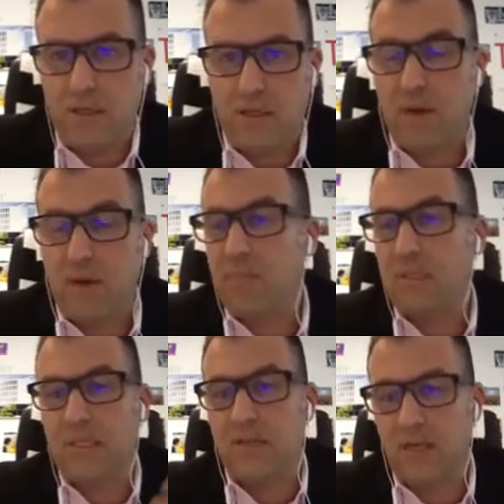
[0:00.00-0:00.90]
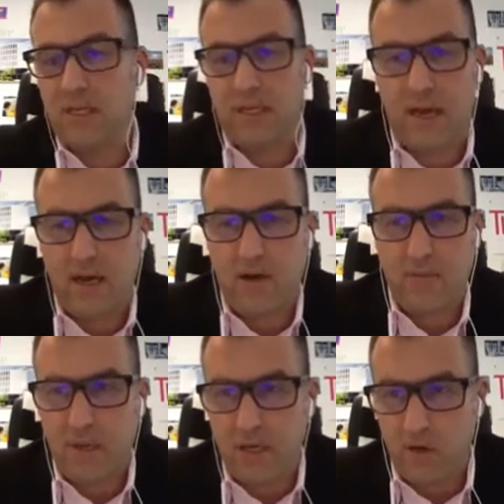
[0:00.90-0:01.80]
They might be significantly higher
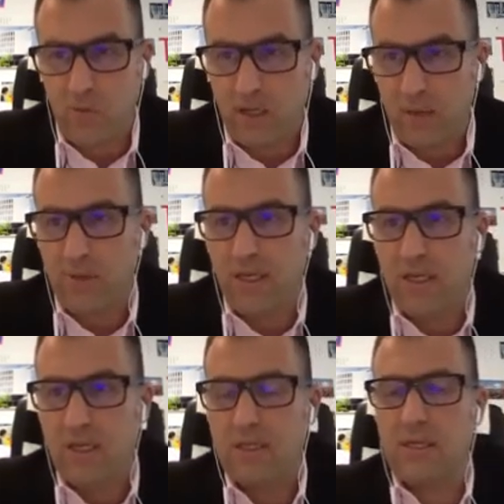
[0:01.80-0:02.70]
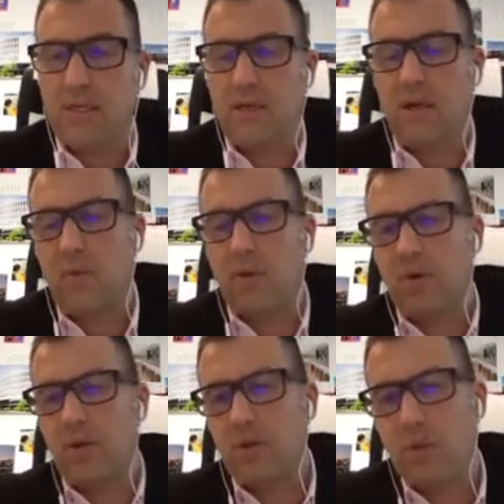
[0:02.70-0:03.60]
depending on what company it is. I went with a
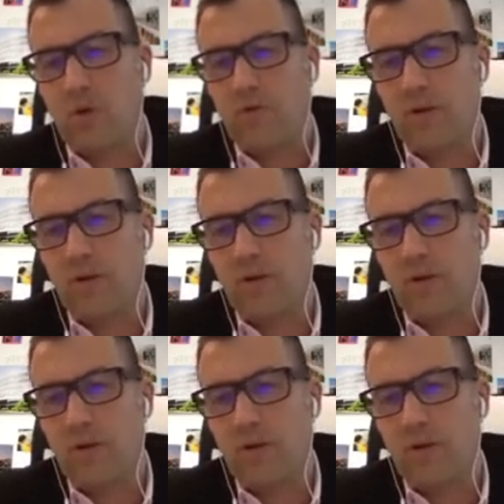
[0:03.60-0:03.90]
conservative